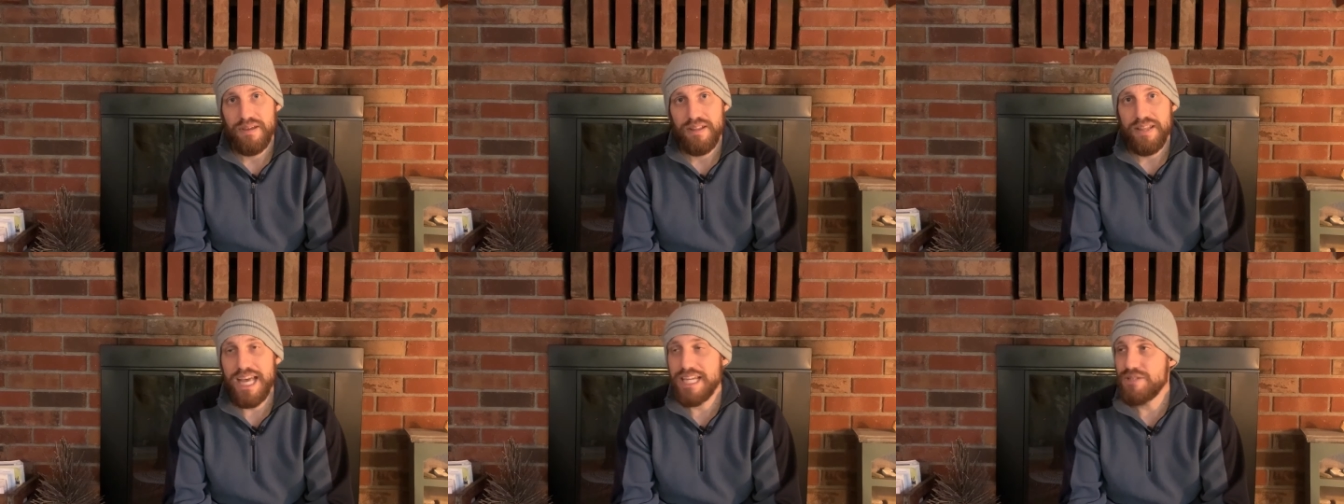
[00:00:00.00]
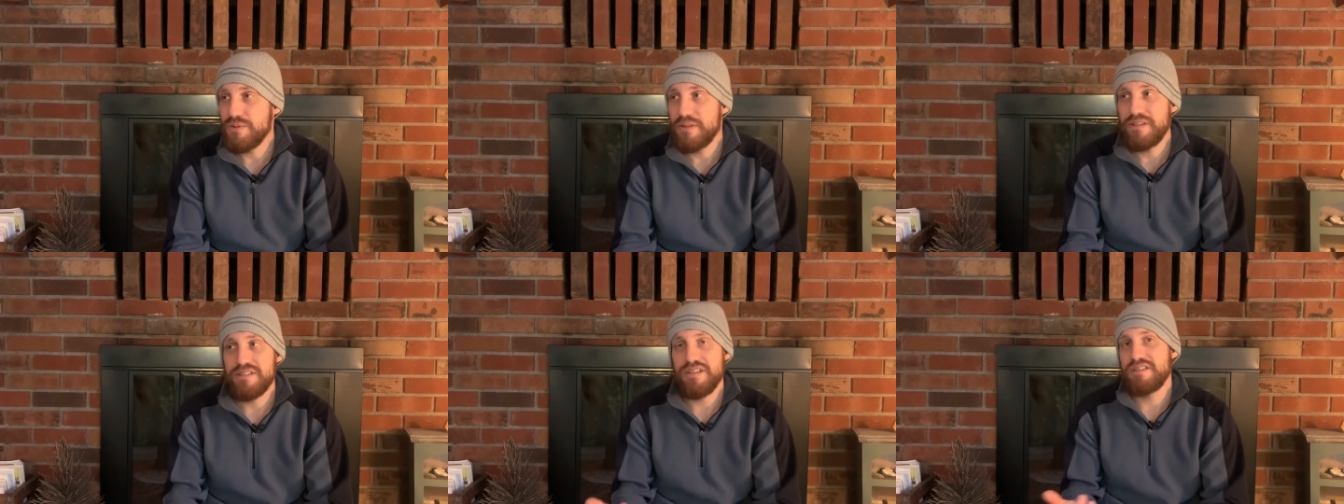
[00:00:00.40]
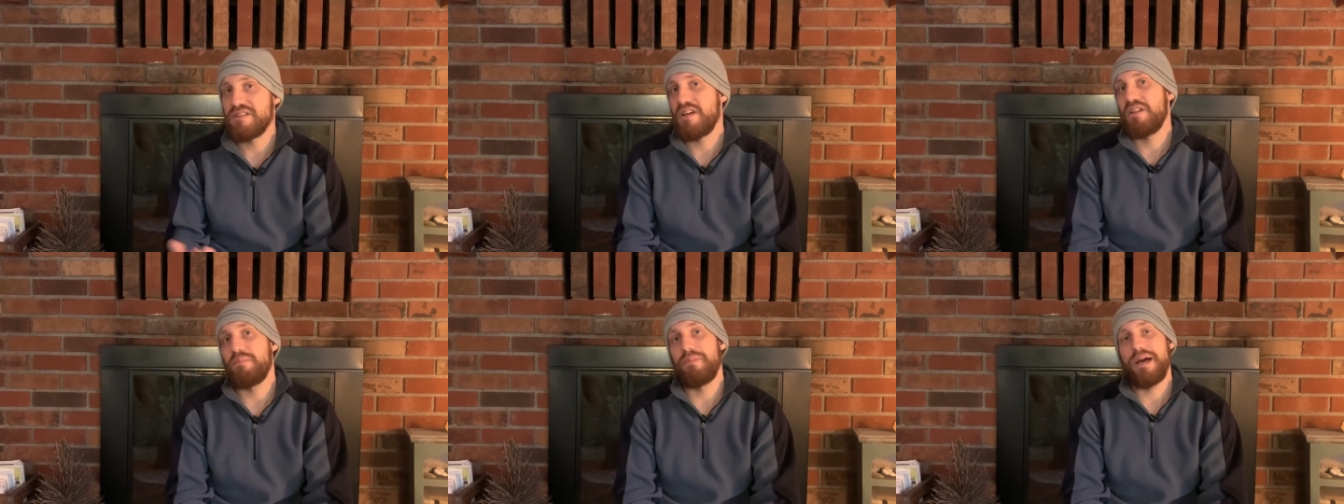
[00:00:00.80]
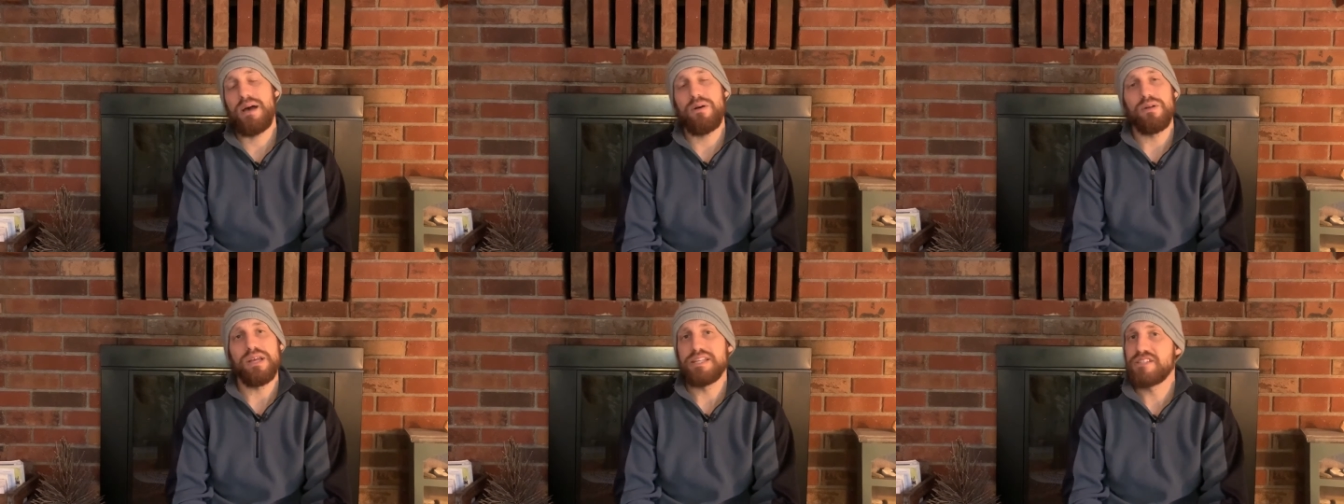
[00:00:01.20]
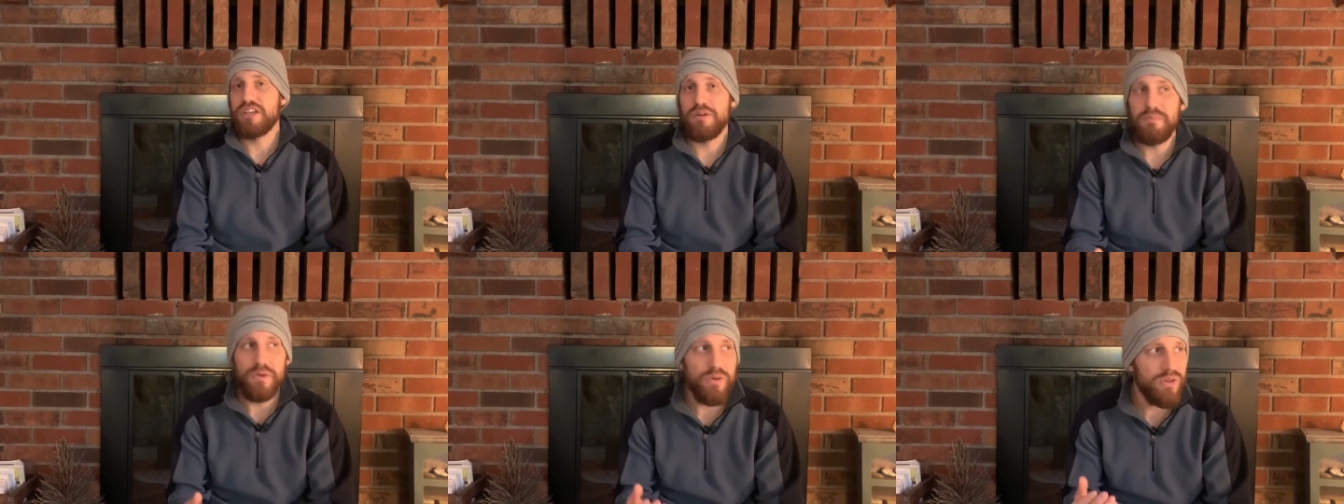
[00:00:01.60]
That's what this is all about. It's
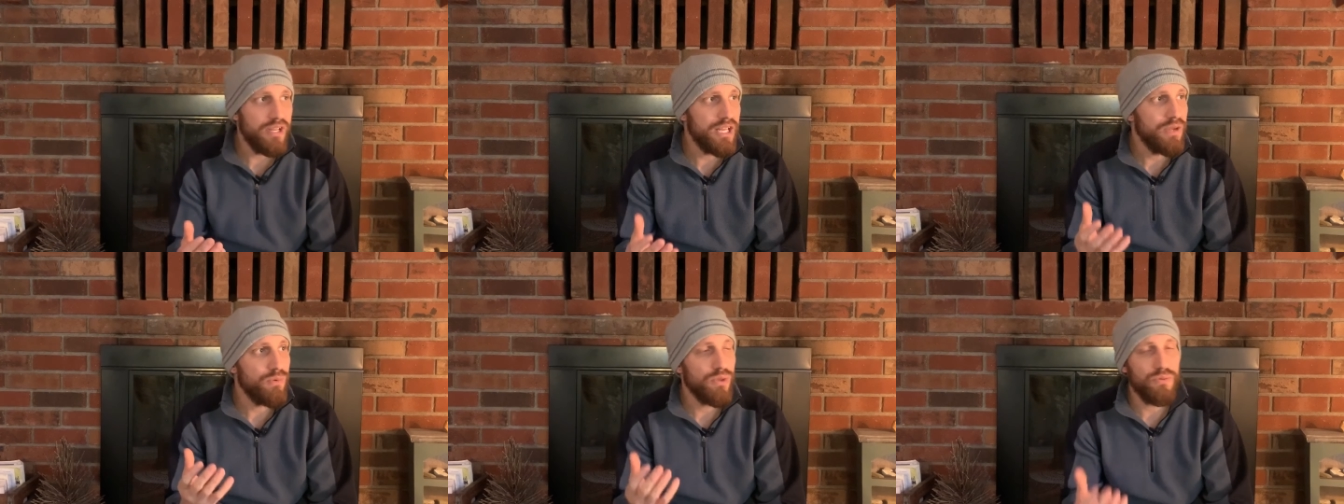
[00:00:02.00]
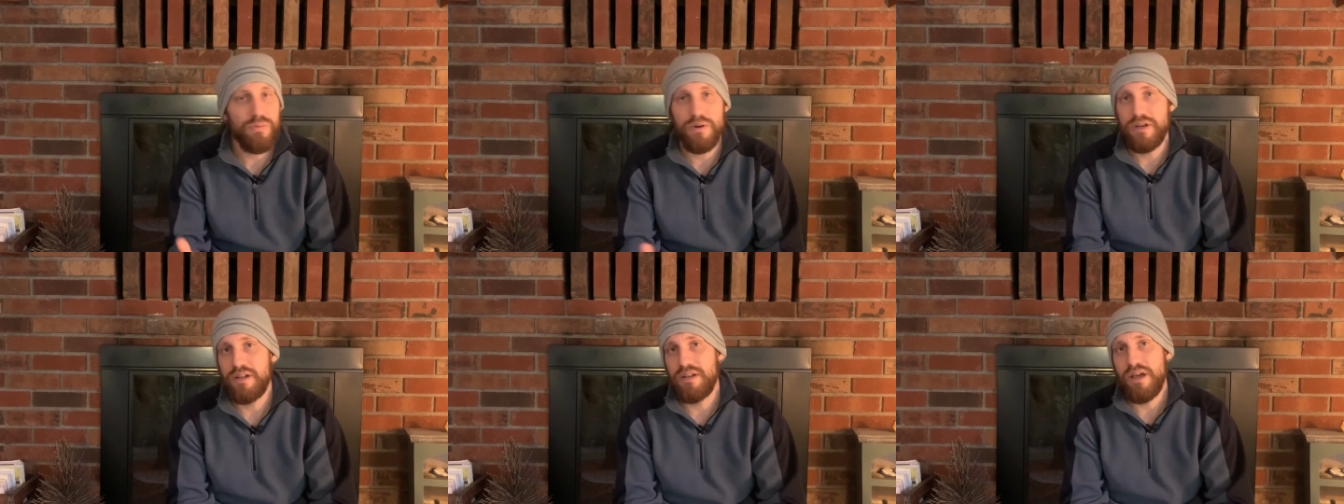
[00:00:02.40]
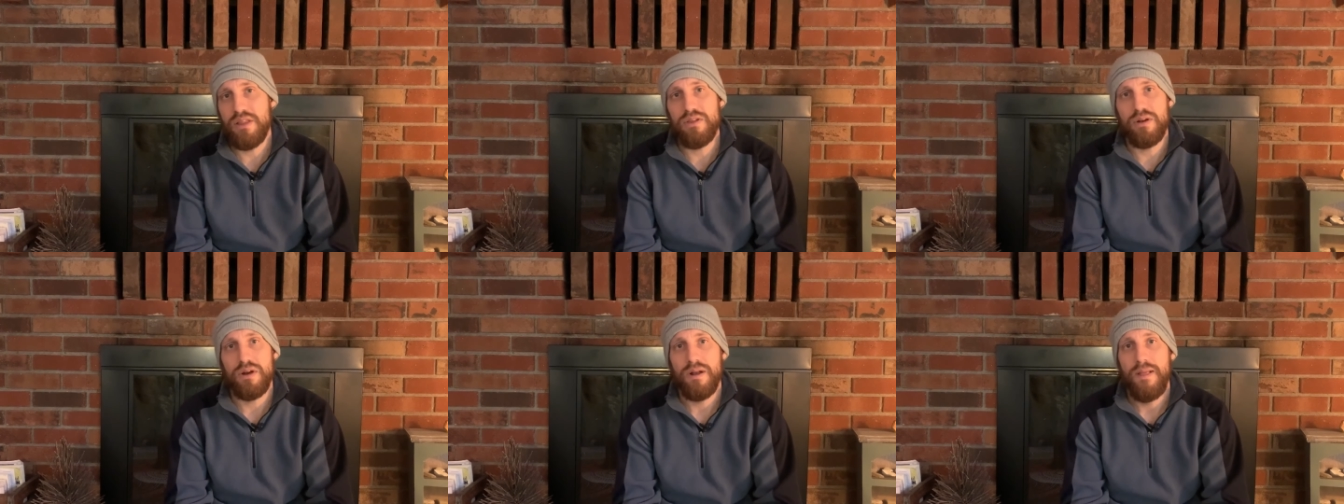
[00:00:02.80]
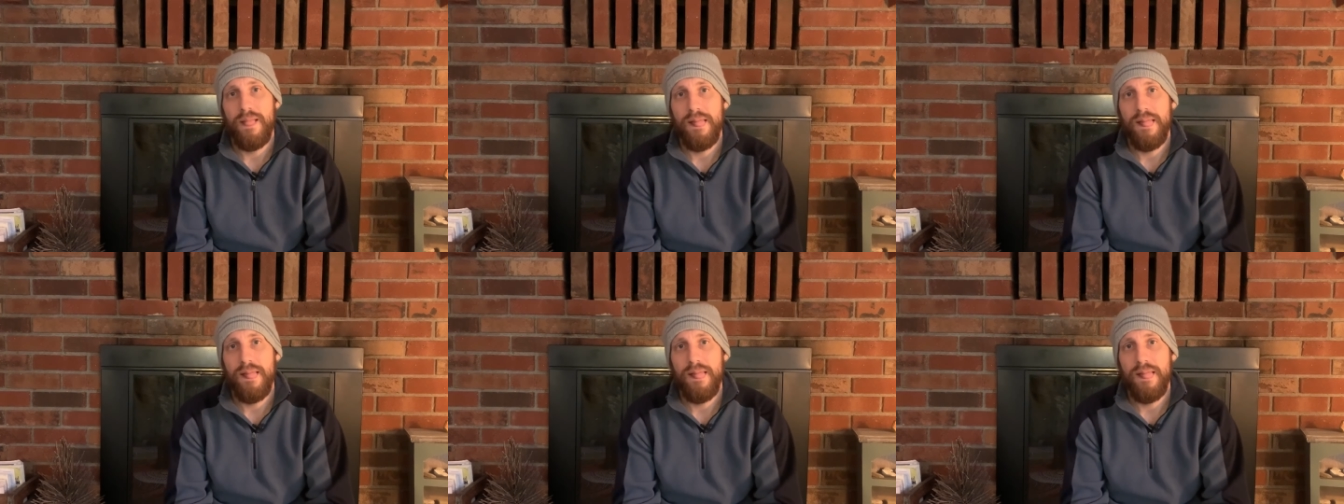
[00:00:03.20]
community with one another.